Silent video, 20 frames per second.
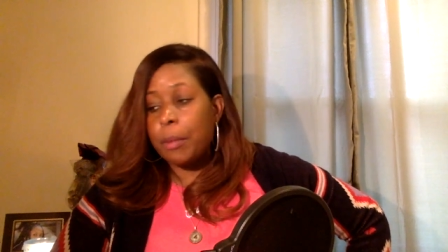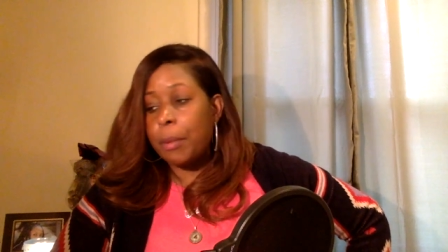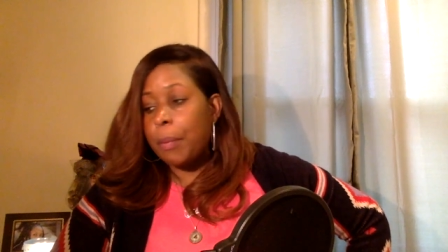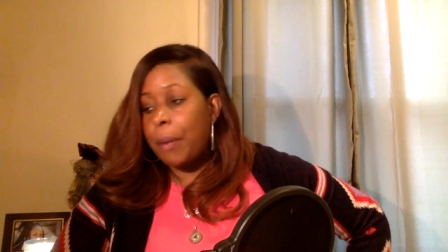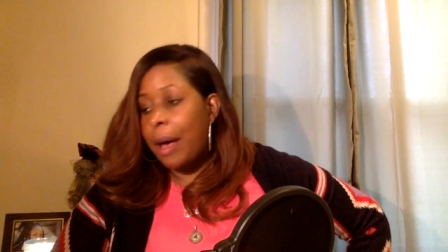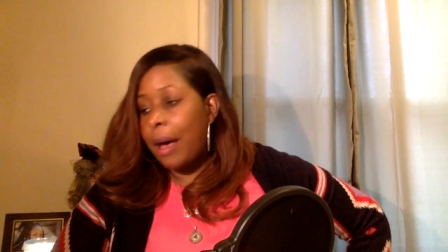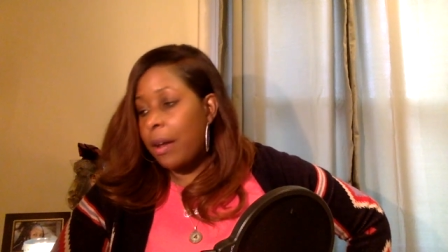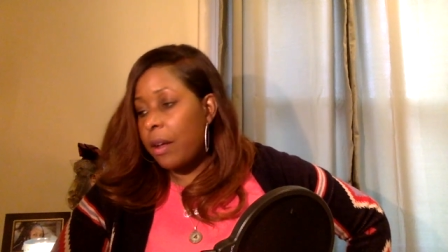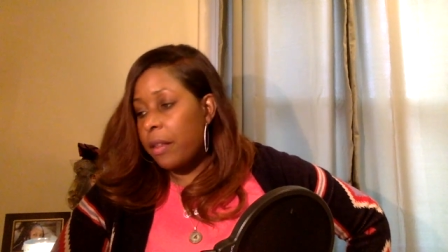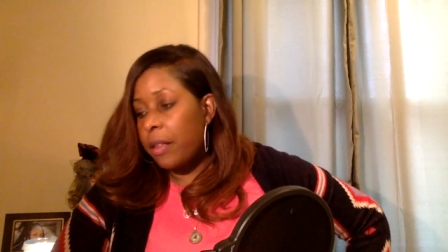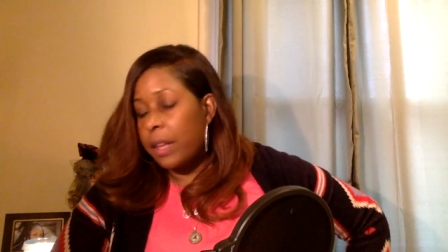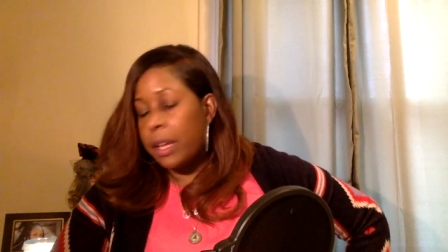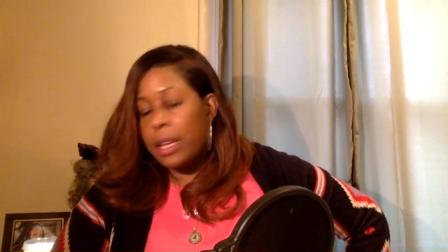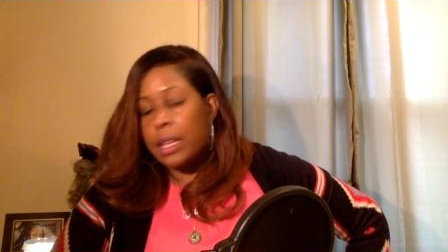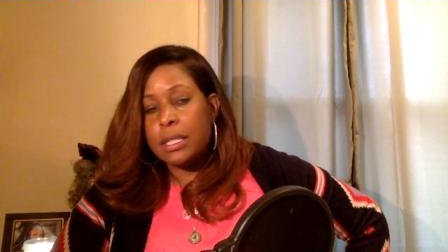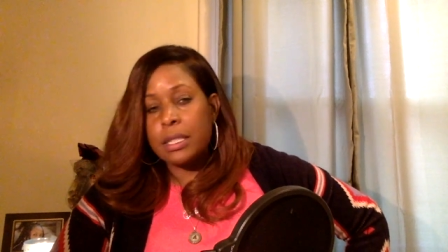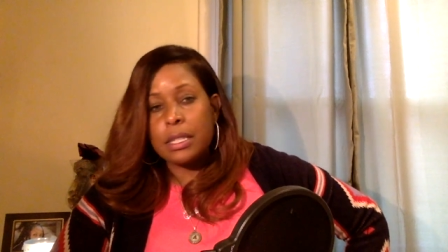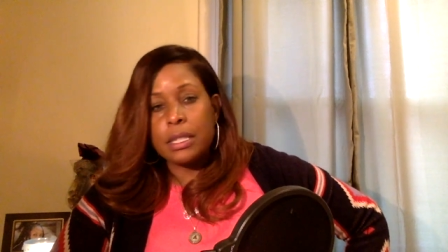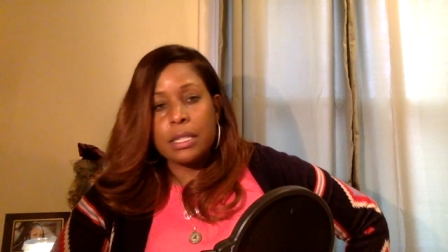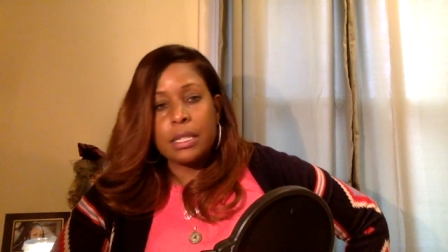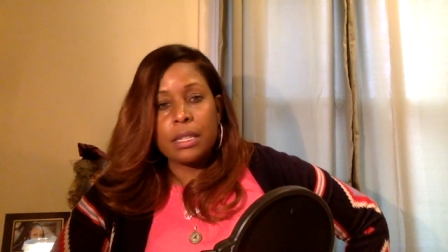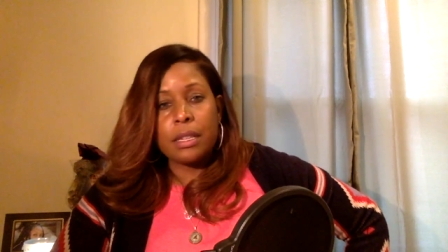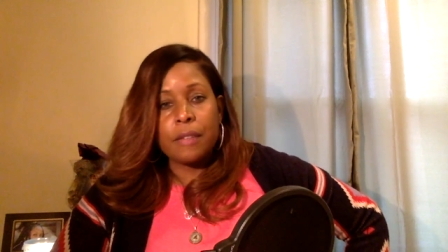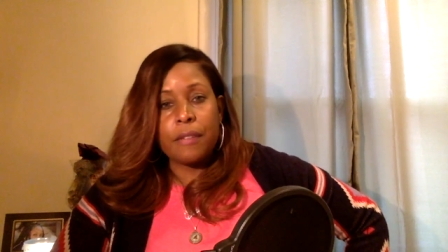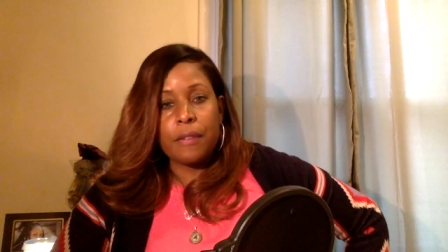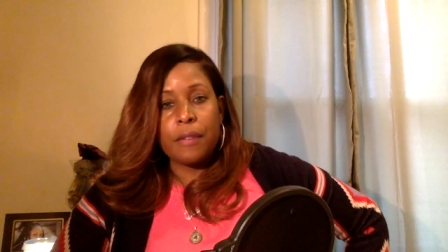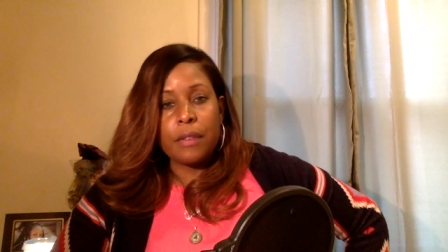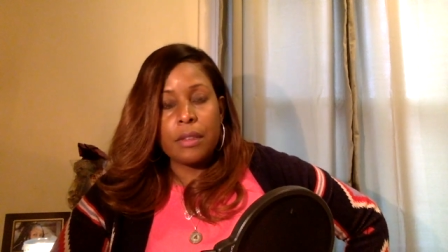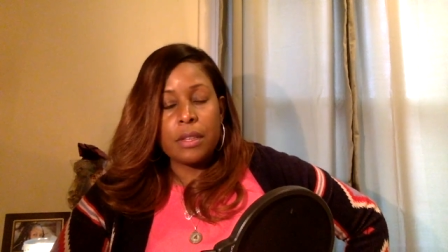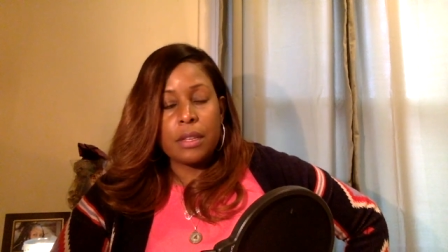We piled all the kids into
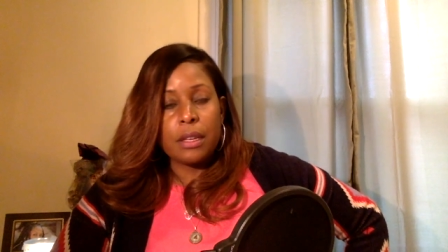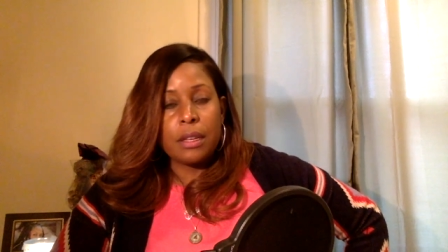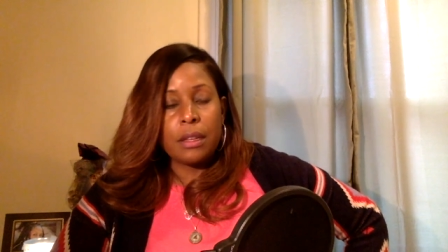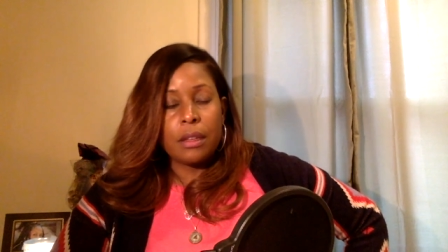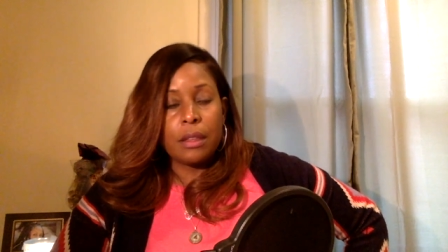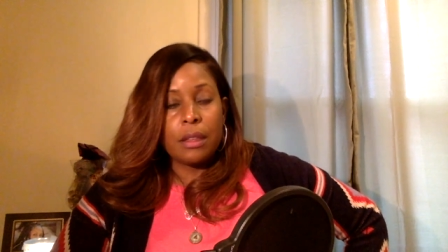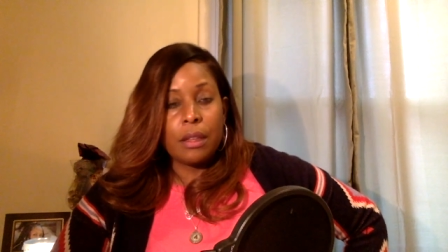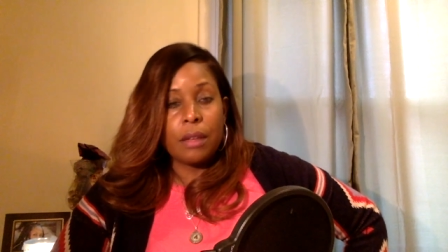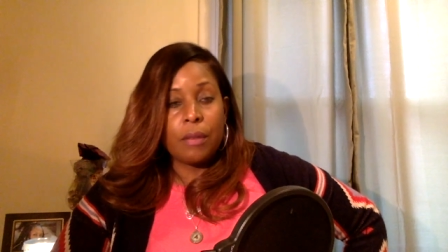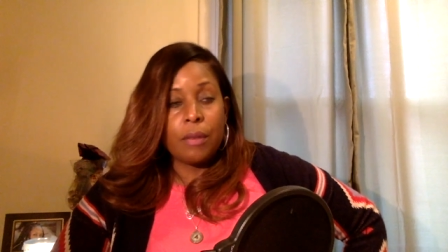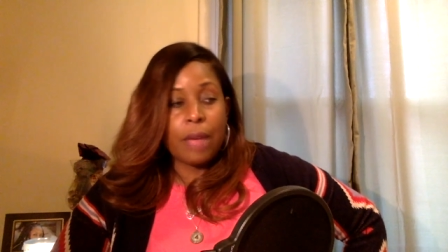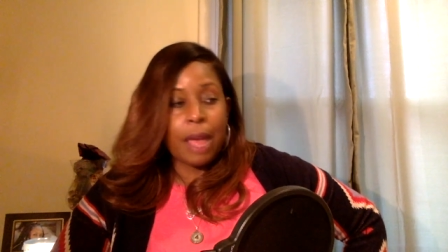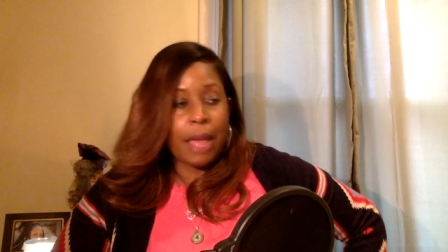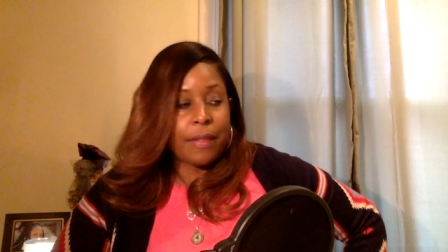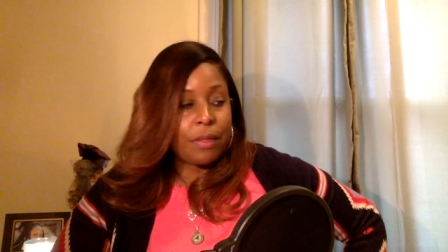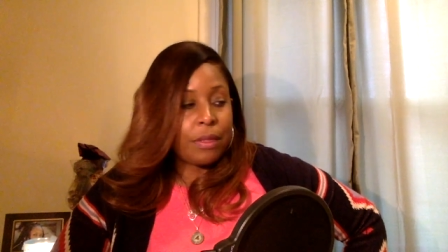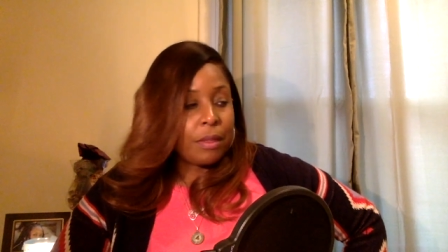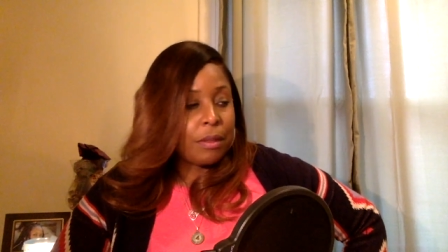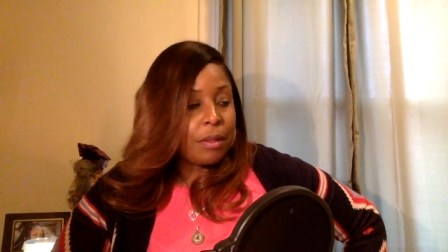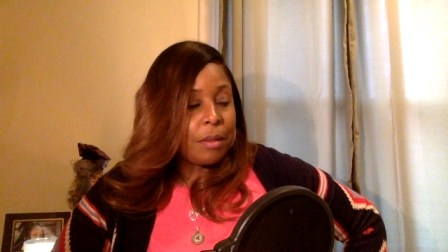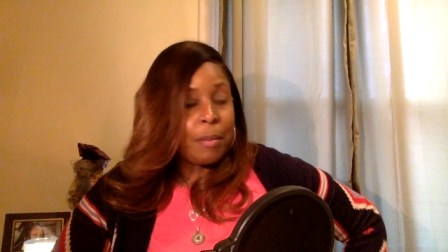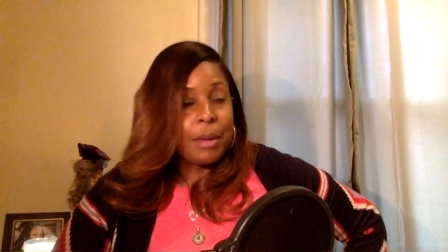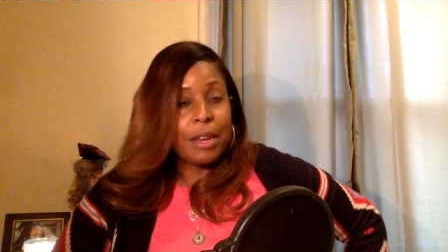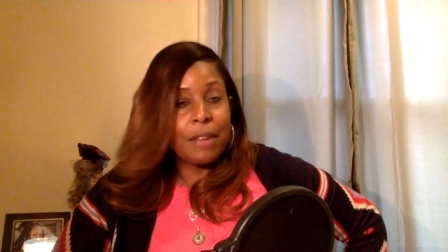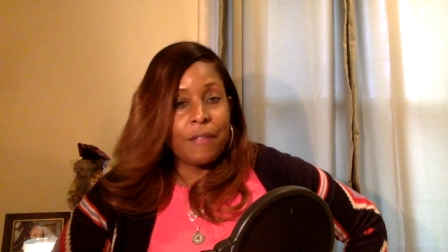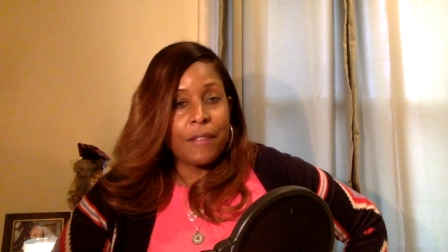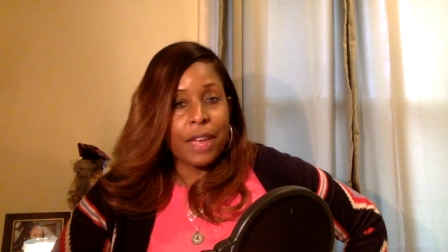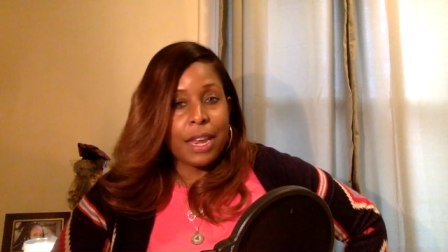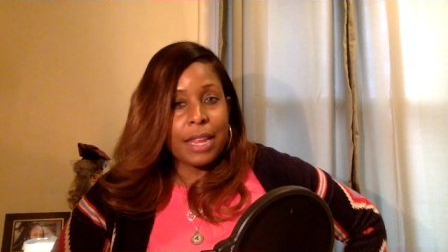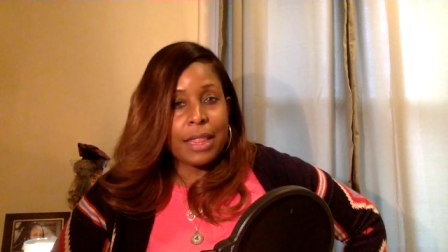the
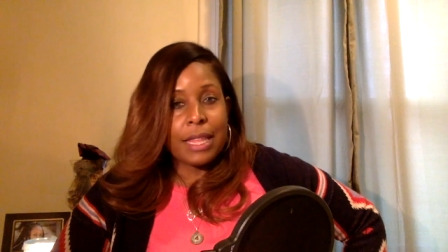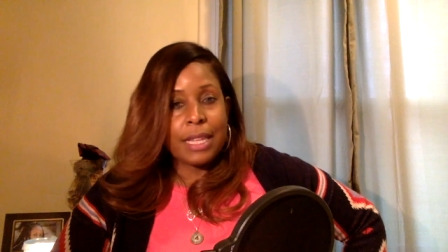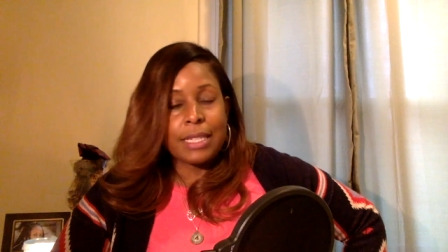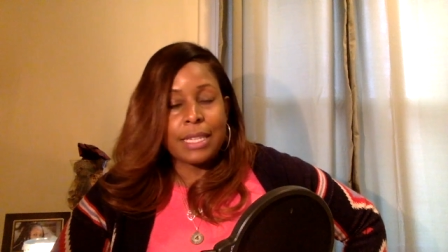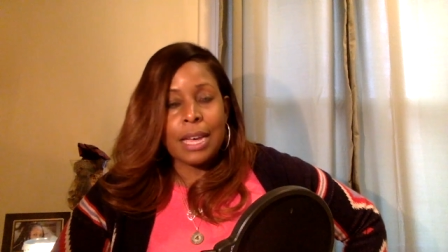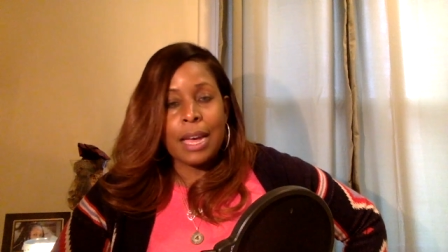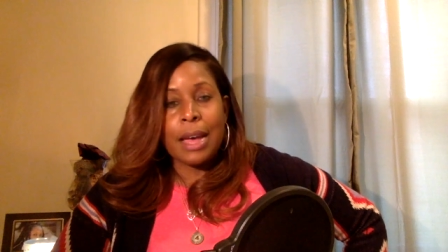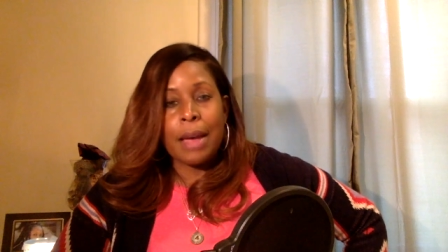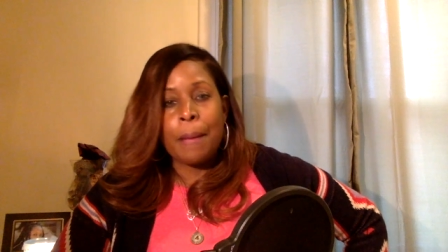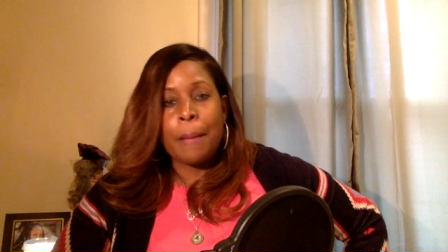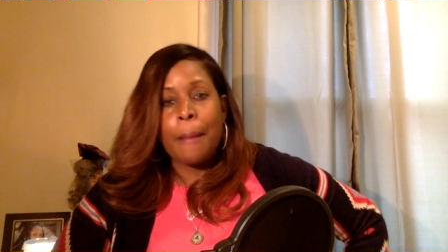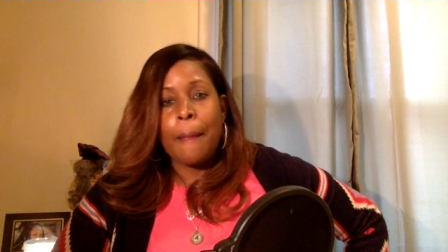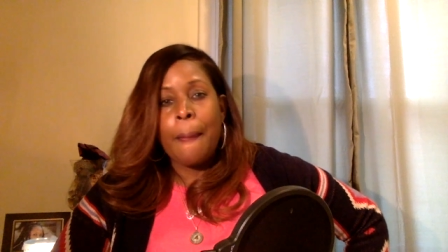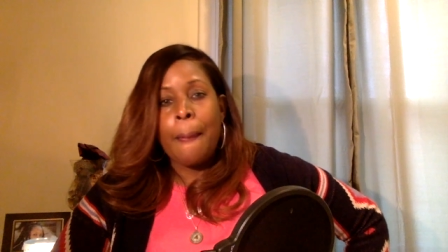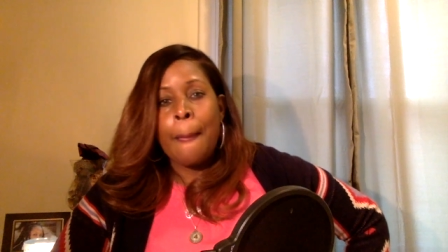minivan at that time,